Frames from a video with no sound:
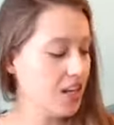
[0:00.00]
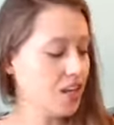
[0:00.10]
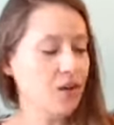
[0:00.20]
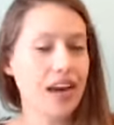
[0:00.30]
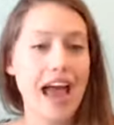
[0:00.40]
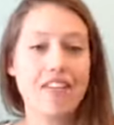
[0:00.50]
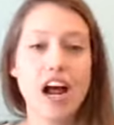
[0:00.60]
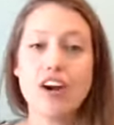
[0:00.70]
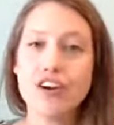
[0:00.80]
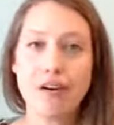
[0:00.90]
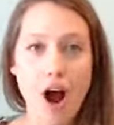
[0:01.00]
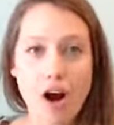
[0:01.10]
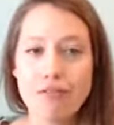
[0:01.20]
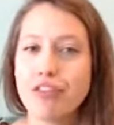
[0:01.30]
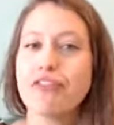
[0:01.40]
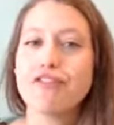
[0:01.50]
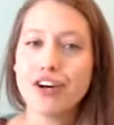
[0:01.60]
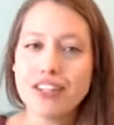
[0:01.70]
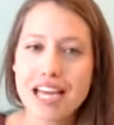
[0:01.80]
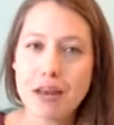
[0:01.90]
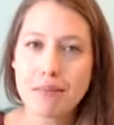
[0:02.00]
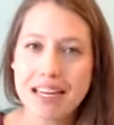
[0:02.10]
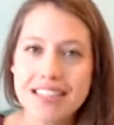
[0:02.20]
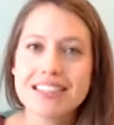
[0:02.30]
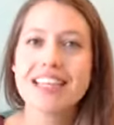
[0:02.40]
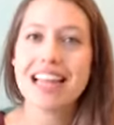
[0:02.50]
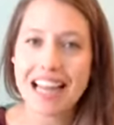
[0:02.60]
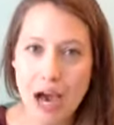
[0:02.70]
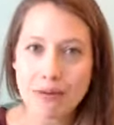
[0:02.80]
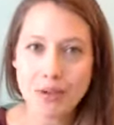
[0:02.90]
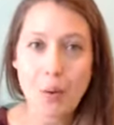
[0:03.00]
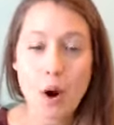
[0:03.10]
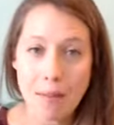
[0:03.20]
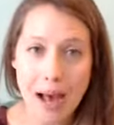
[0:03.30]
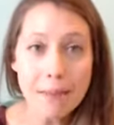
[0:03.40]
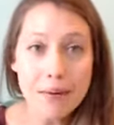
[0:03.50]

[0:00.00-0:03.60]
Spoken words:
You can have it under your arm for the full 10 minutes and allow it to warm up.